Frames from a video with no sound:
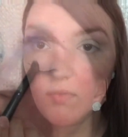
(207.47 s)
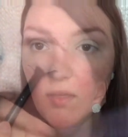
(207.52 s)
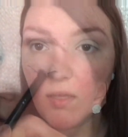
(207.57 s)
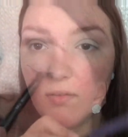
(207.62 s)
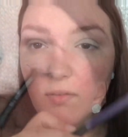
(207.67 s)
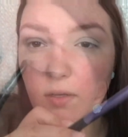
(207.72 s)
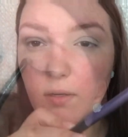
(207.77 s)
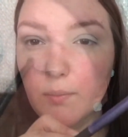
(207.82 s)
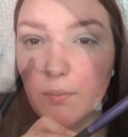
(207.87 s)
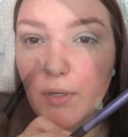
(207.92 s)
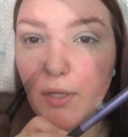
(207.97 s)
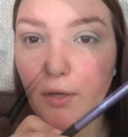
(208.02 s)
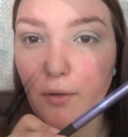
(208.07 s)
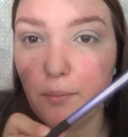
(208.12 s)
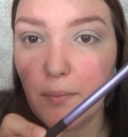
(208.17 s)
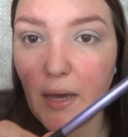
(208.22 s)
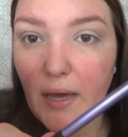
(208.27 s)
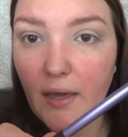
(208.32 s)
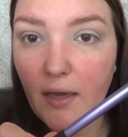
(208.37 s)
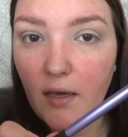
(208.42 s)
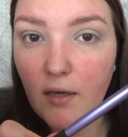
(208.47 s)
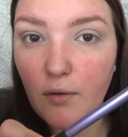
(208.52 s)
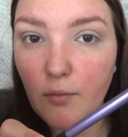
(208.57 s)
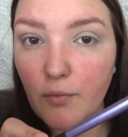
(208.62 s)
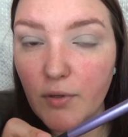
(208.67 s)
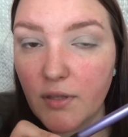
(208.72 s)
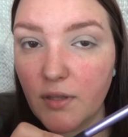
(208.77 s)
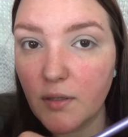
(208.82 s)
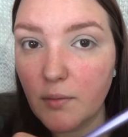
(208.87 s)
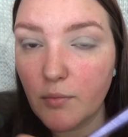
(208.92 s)
Then I'm going to go back in
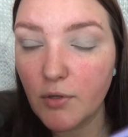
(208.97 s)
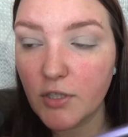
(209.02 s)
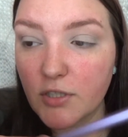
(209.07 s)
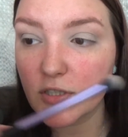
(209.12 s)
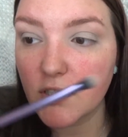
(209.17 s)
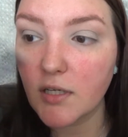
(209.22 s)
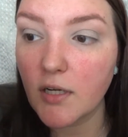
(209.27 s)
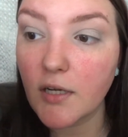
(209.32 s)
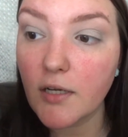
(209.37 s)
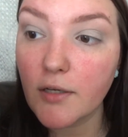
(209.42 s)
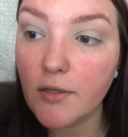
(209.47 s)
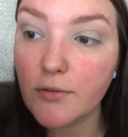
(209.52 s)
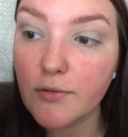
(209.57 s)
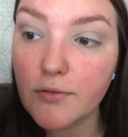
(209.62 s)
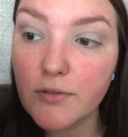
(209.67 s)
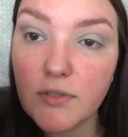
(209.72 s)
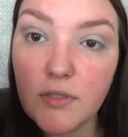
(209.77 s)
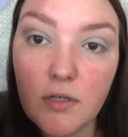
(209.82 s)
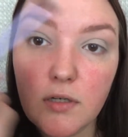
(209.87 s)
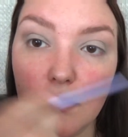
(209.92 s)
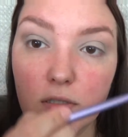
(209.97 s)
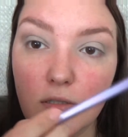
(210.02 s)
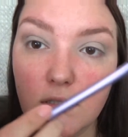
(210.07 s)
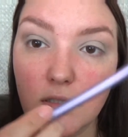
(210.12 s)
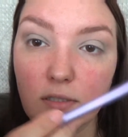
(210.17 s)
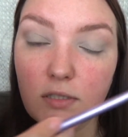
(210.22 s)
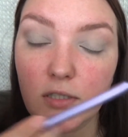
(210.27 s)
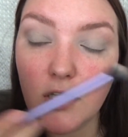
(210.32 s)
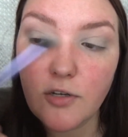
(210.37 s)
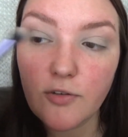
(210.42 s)
with the brush that I used on
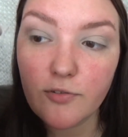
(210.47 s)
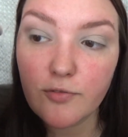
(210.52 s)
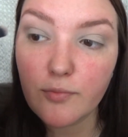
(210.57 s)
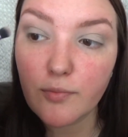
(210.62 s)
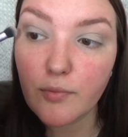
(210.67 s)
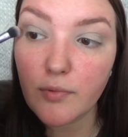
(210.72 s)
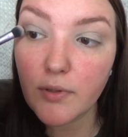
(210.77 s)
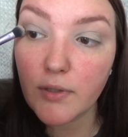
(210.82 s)
soft